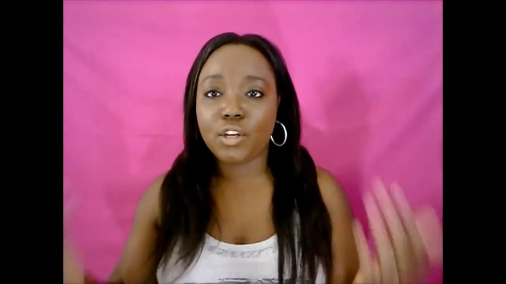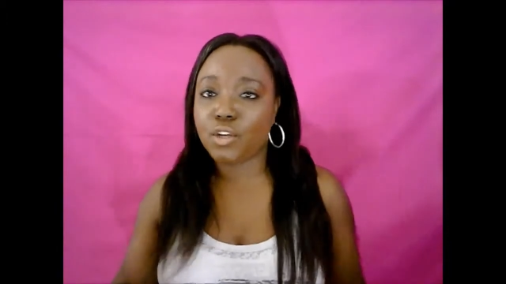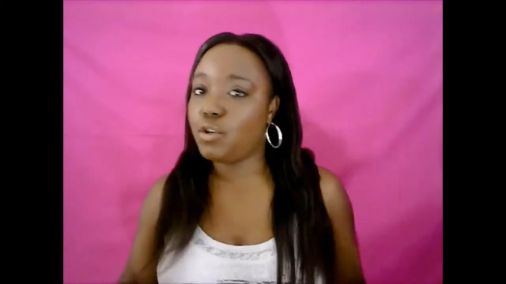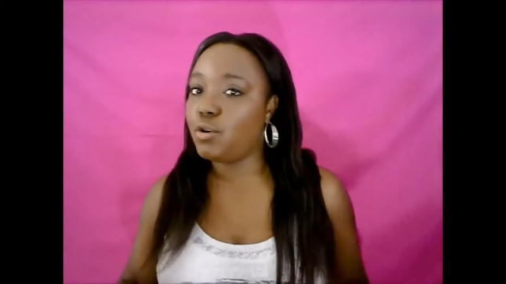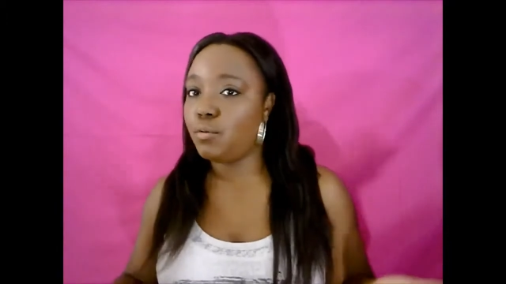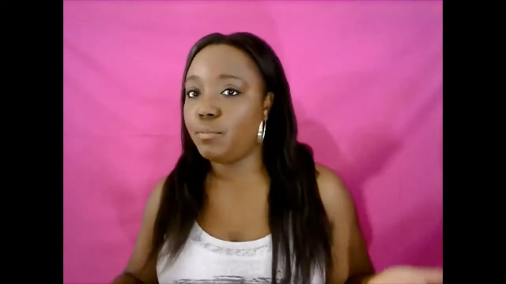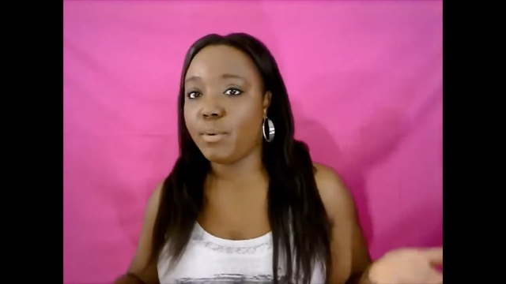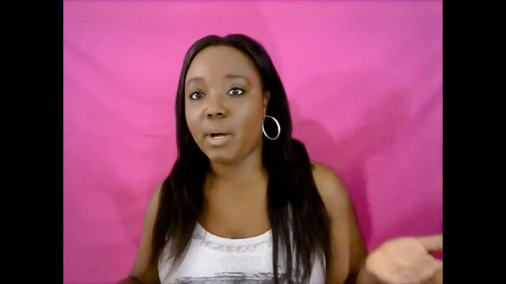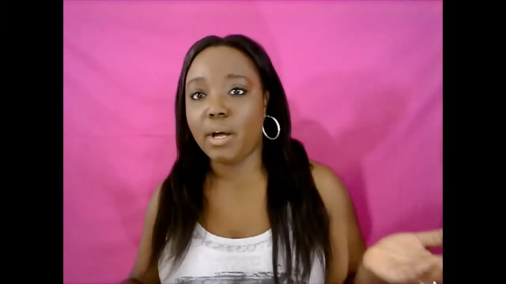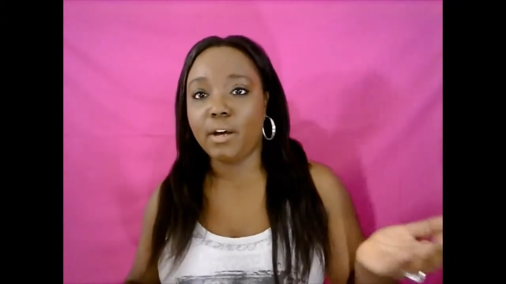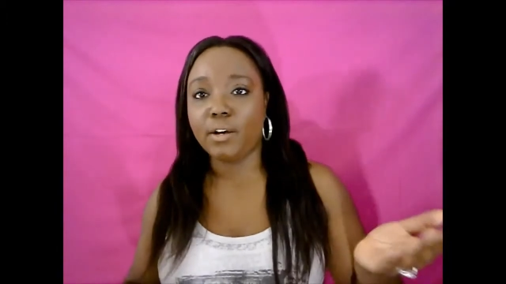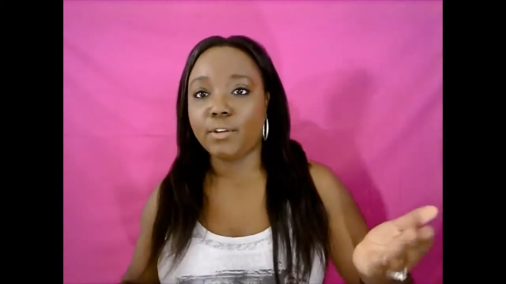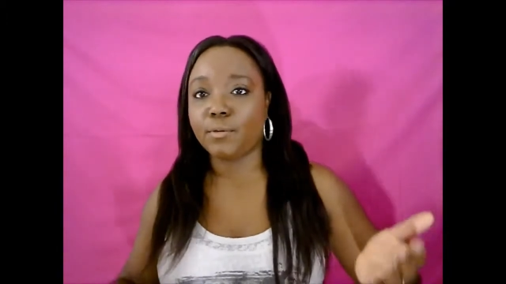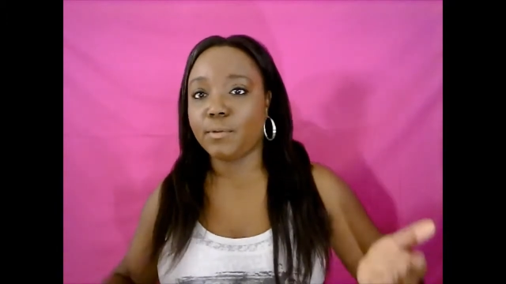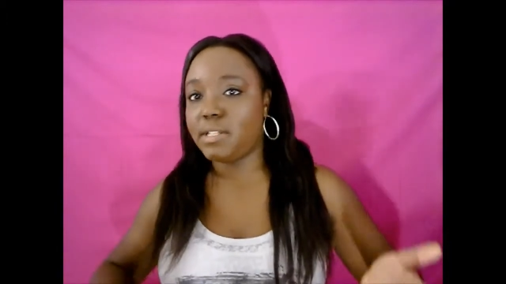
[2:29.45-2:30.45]

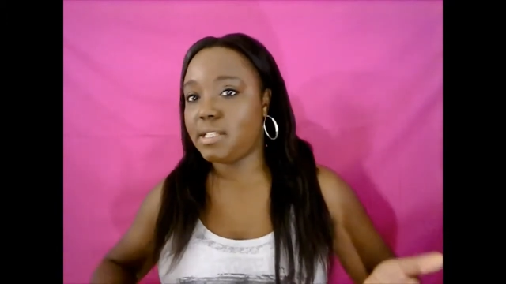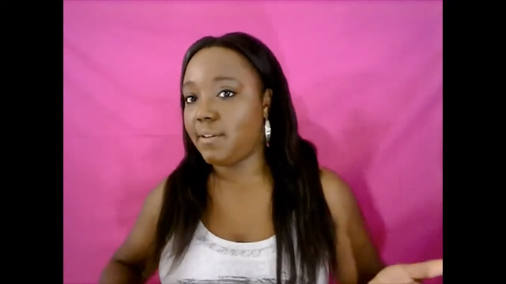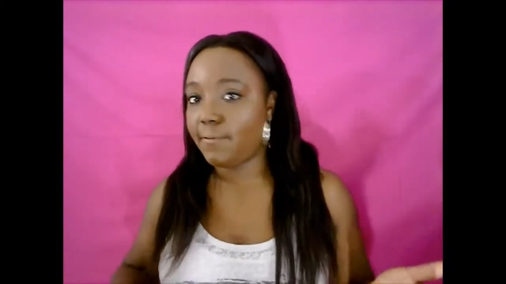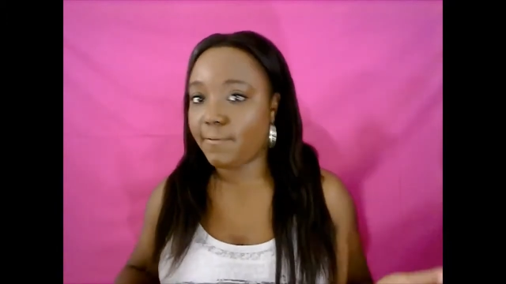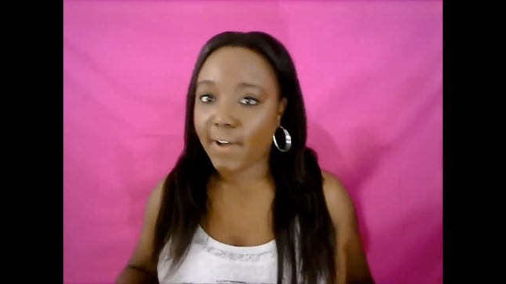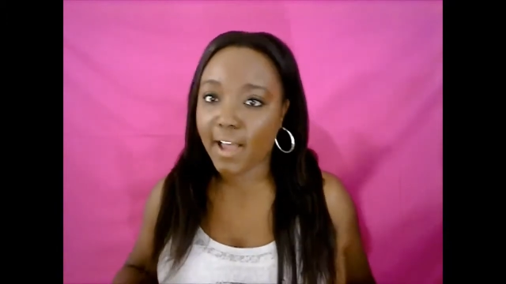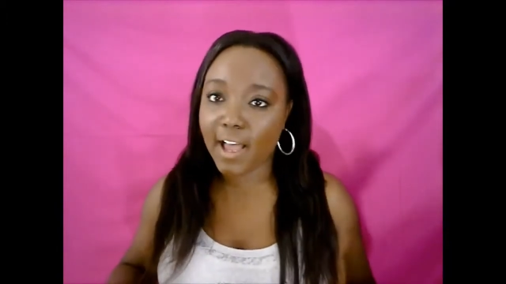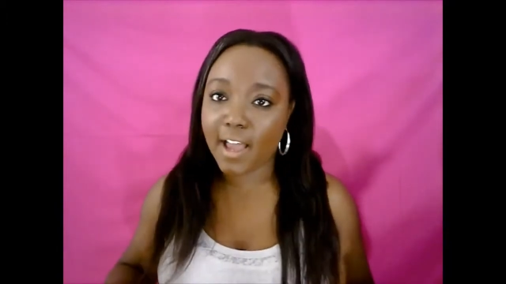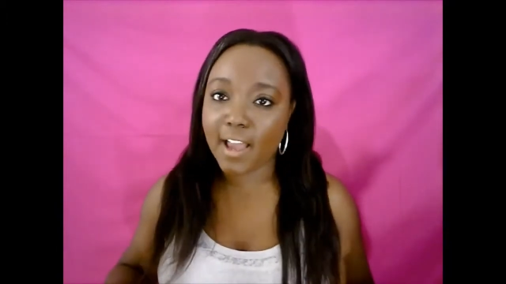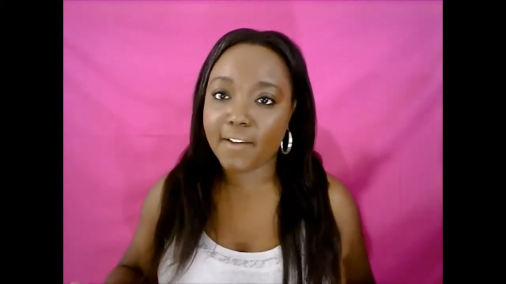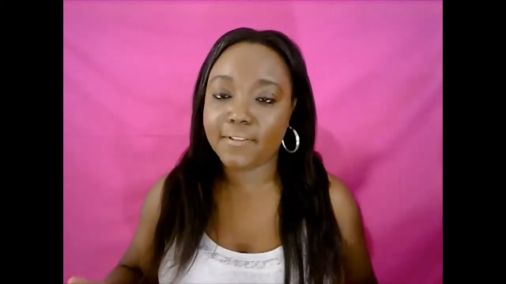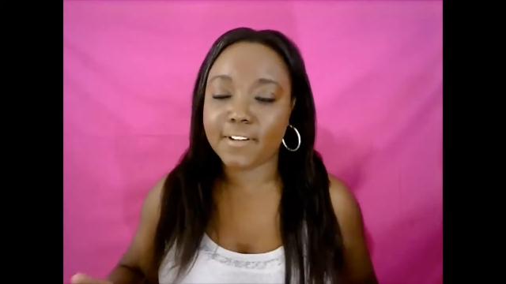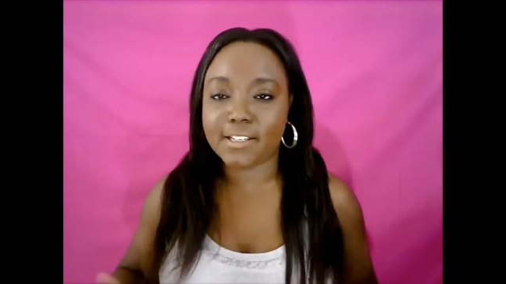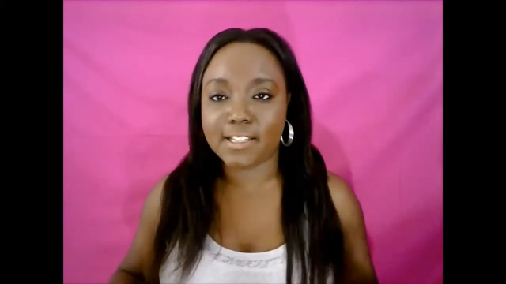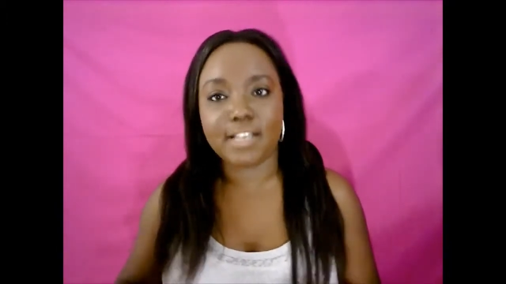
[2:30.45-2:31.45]

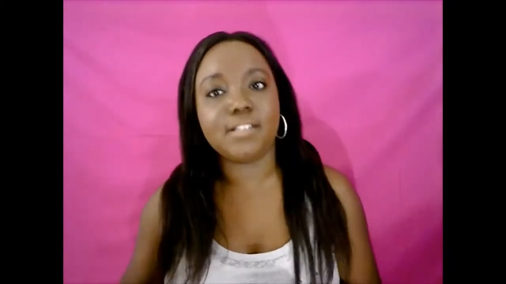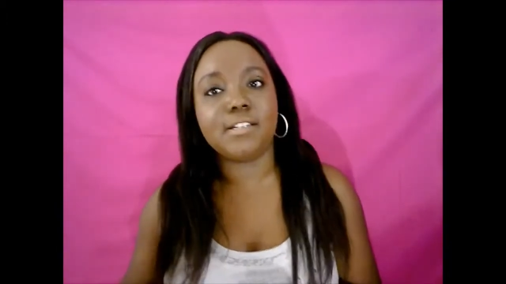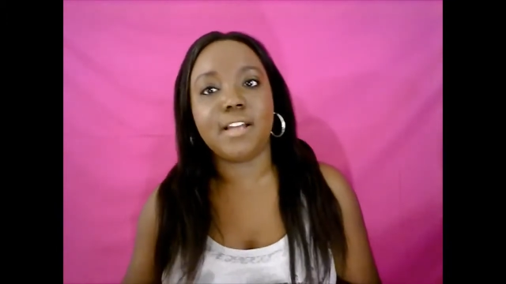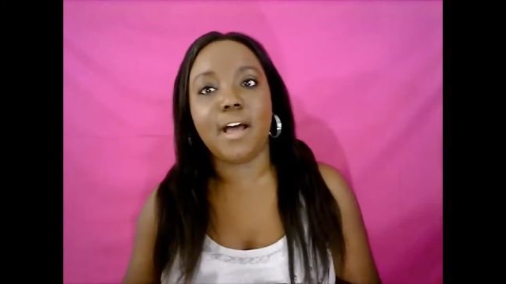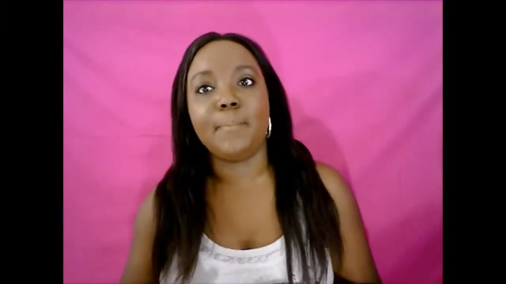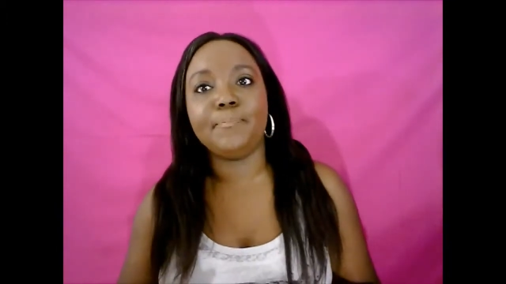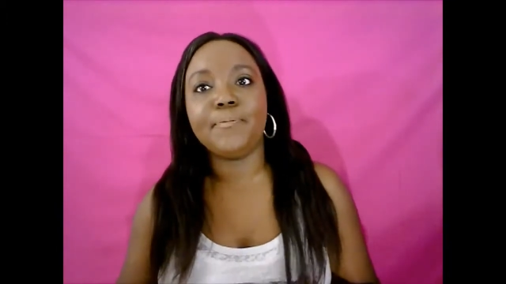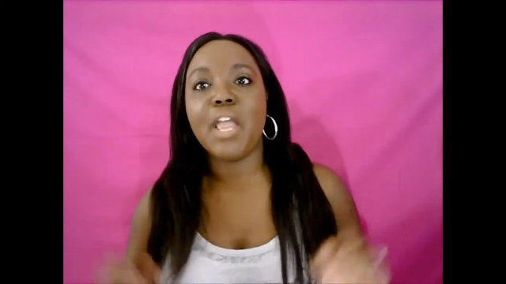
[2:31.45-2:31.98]
cutebug375 because that's dumb.